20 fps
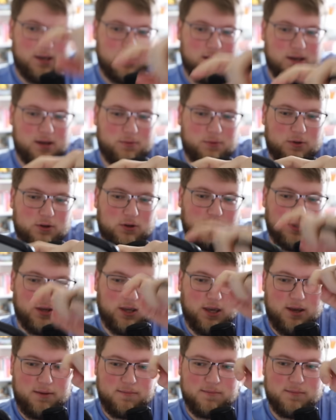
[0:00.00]
And when you
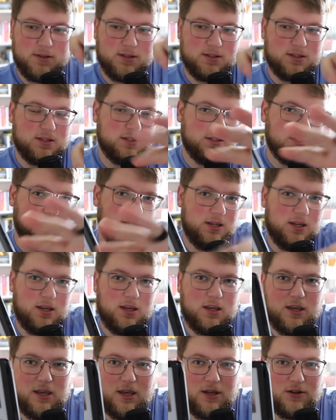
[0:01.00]
click it, this is
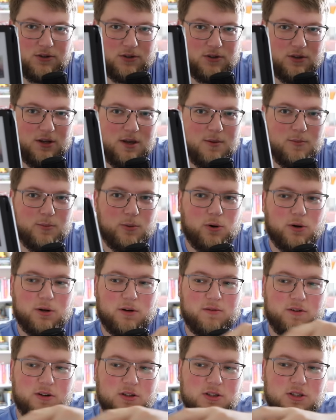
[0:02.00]
the Kindle
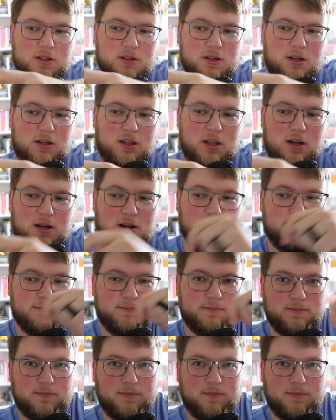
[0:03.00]
imported version right there.